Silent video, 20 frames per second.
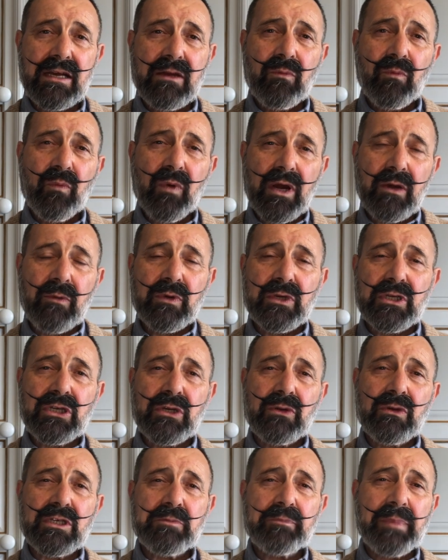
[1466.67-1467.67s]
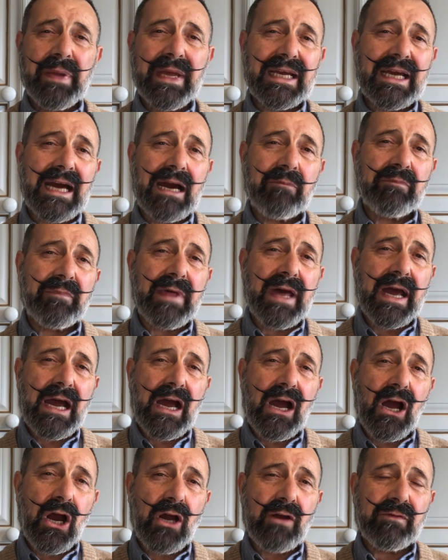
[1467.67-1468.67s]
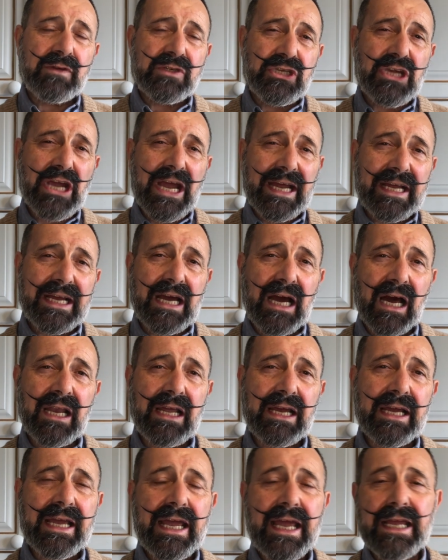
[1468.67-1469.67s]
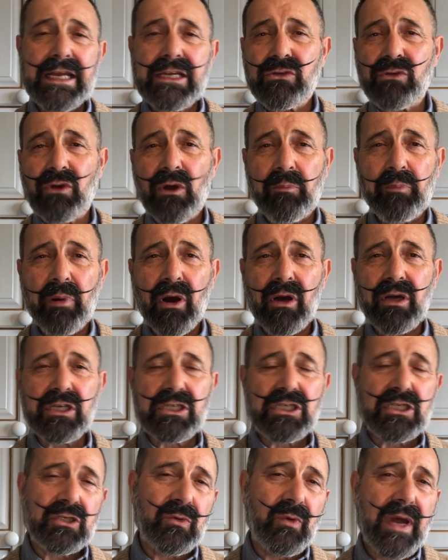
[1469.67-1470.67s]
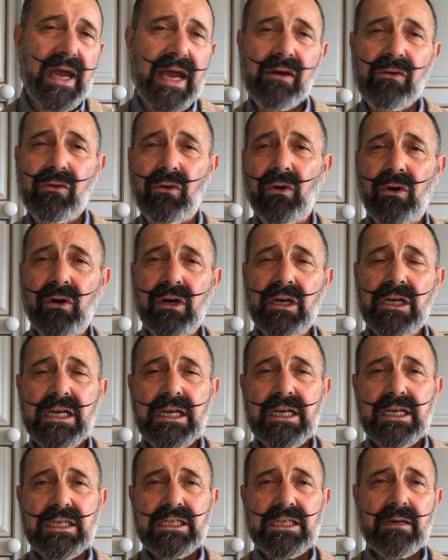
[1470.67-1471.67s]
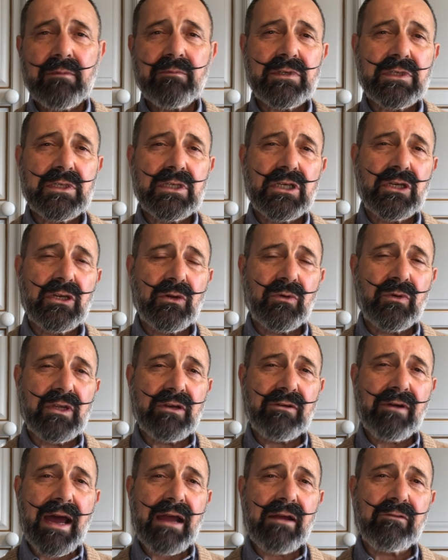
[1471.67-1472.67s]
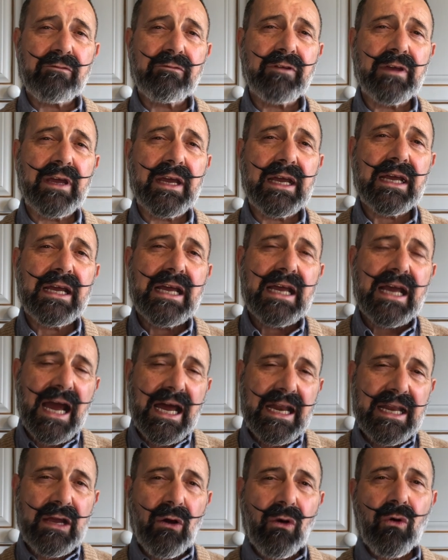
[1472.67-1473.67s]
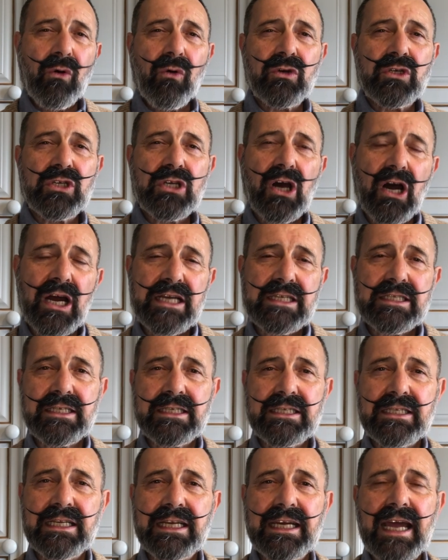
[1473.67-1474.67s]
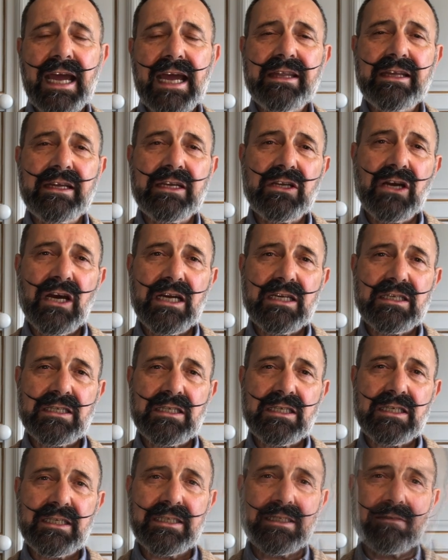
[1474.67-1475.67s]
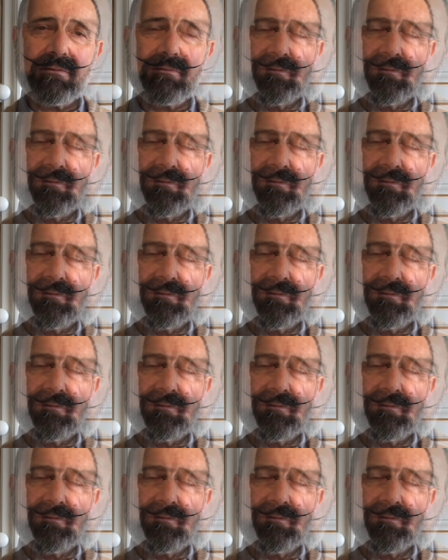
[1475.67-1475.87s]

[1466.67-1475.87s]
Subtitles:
What I would do is pick up that overcheck colour into a pocket square or something to do with your outfit, and it all ties it together nicely.